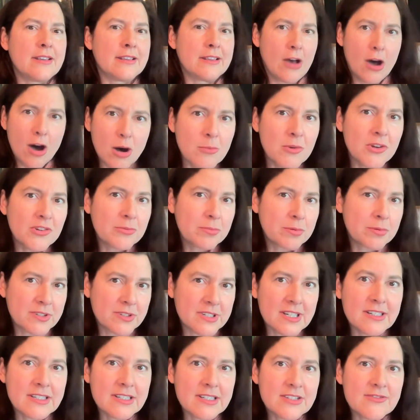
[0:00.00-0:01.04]
almost
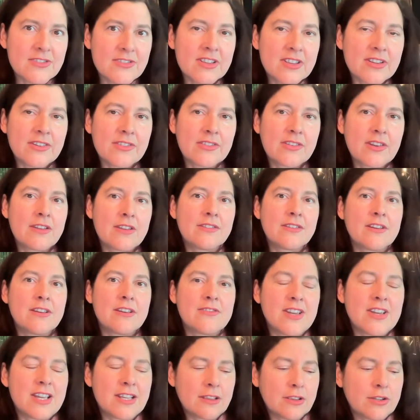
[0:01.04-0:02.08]
predictive, in the sense
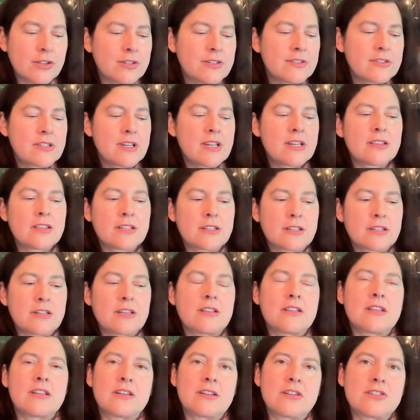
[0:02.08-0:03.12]
of, it looks like
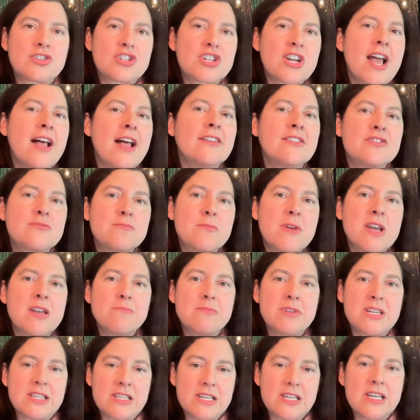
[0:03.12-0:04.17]
the challenge might
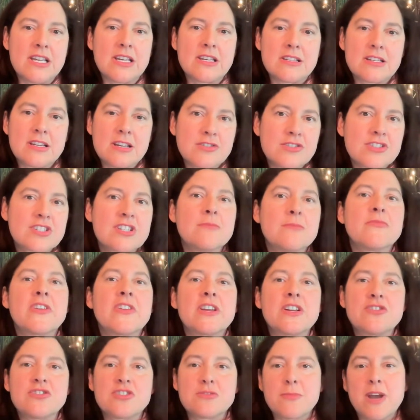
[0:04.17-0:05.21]
be this. Here's some
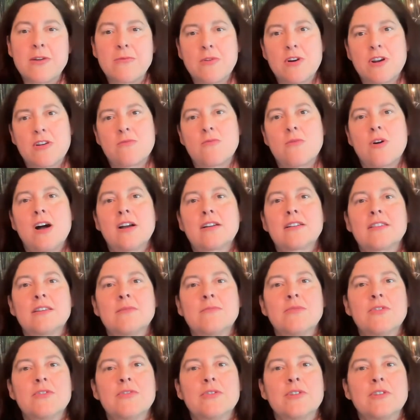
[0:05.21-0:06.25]
things you might want to walk
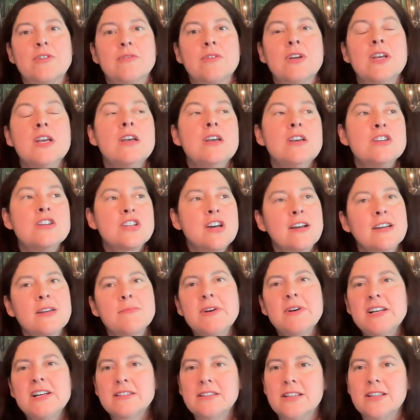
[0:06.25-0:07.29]
them through. Talk
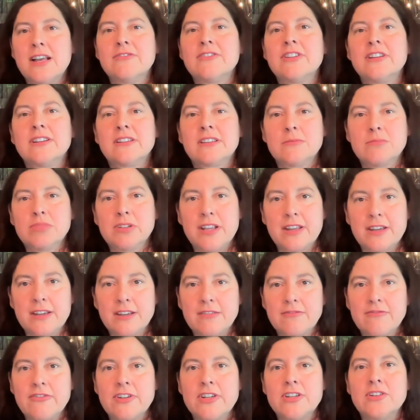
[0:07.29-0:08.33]
about leveling the
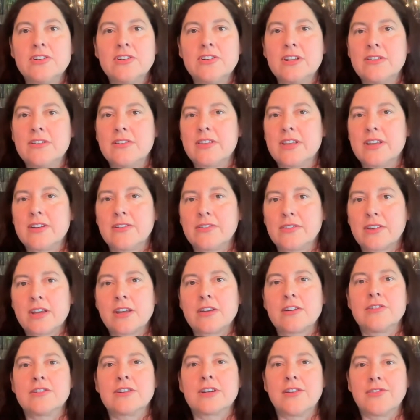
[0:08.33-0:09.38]
playing field and things
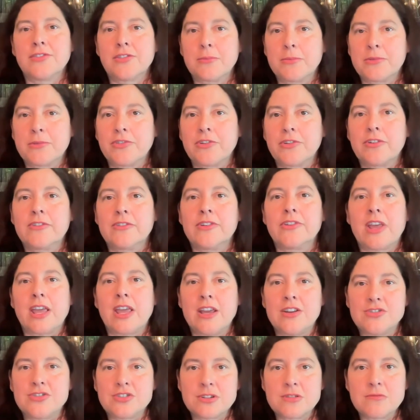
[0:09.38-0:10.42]
like your customer service
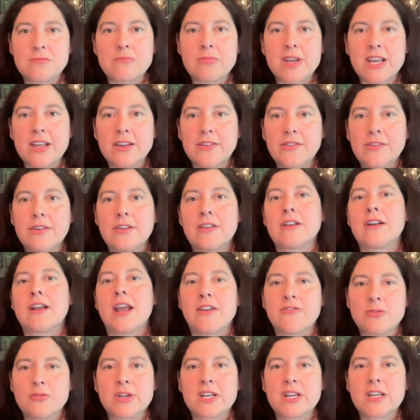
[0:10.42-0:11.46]
agent base, so that
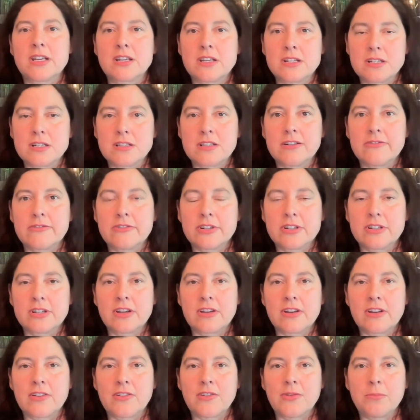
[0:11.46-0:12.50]
everybody can deliver a
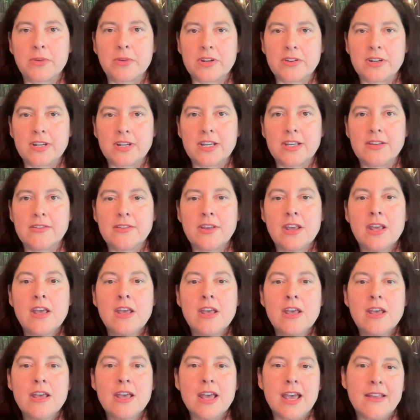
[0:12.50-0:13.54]
good experience.
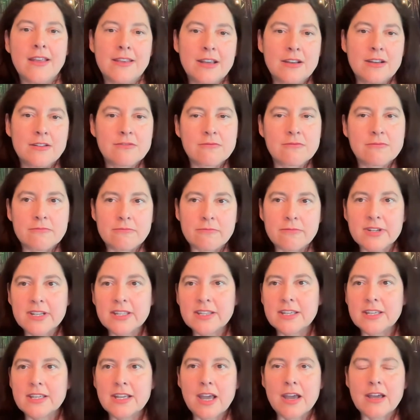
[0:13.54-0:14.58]
And then
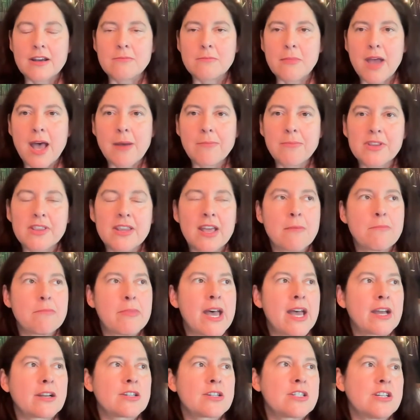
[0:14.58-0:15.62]
really kind of mapping that
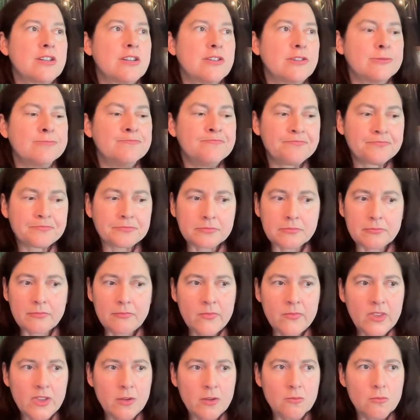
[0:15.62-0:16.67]
back to
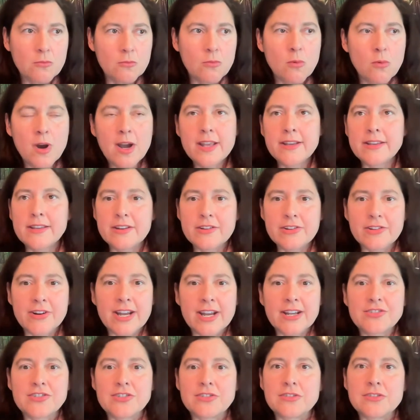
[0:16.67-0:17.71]
what your
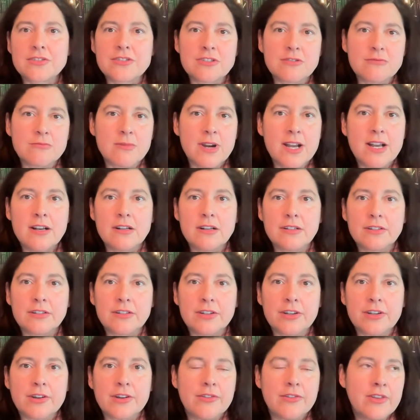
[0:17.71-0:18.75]
agents do well.
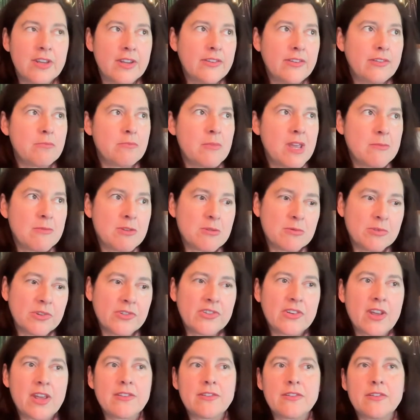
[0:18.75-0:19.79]
This maybe we'll
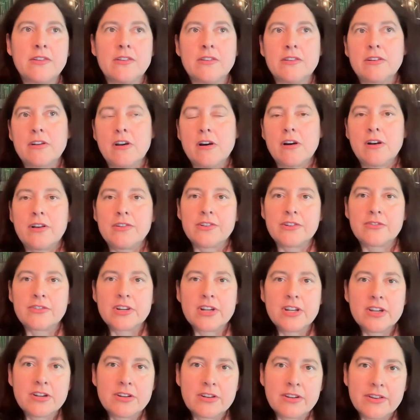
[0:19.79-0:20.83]
send calls over
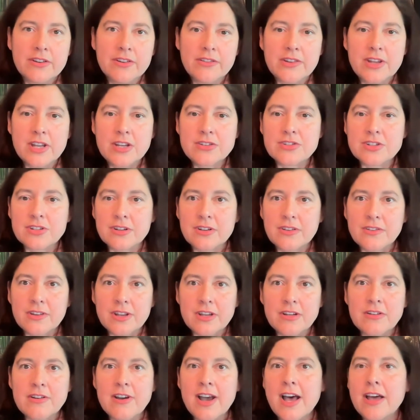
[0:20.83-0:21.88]
here to this agent because they
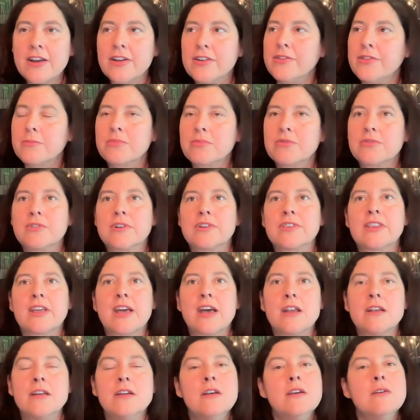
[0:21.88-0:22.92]
know how to support
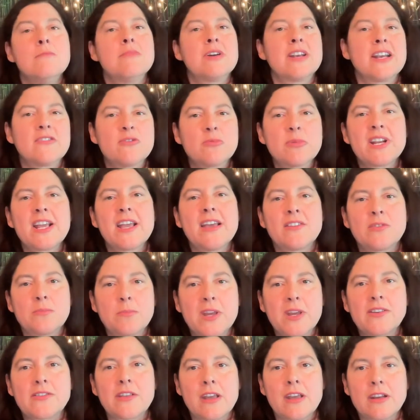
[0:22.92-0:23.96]
that. But everybody has
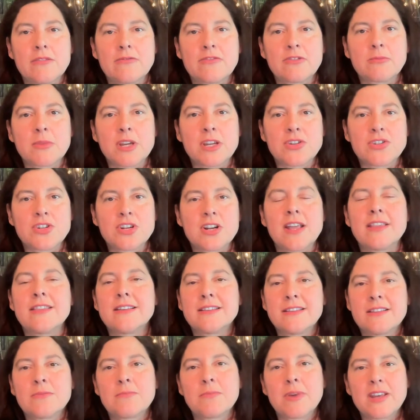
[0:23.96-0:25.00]
baseline information. I
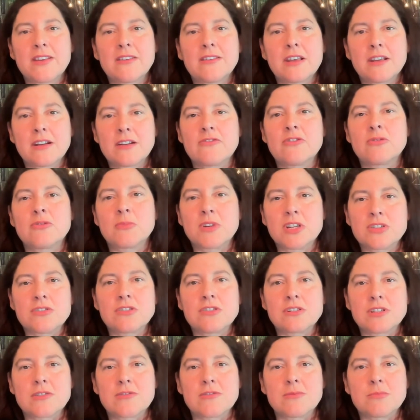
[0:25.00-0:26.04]
think this baseline information
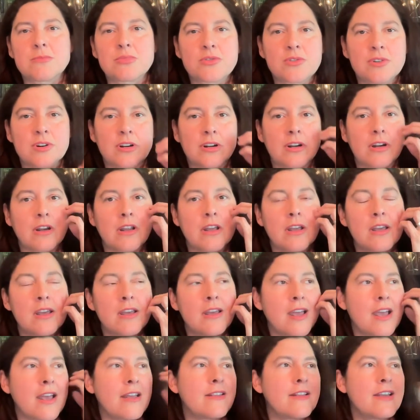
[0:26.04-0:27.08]
is so important.
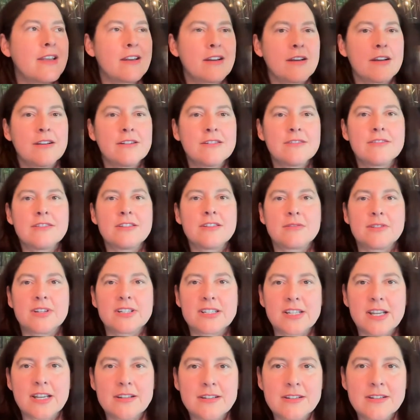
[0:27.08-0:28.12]
And then, the
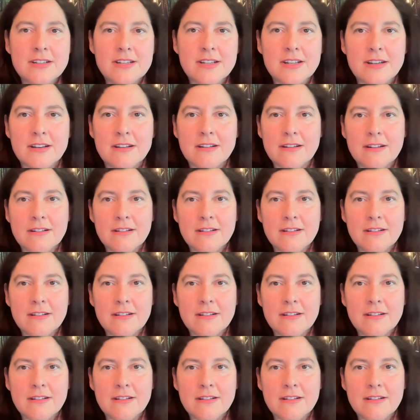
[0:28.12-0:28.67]
redundant,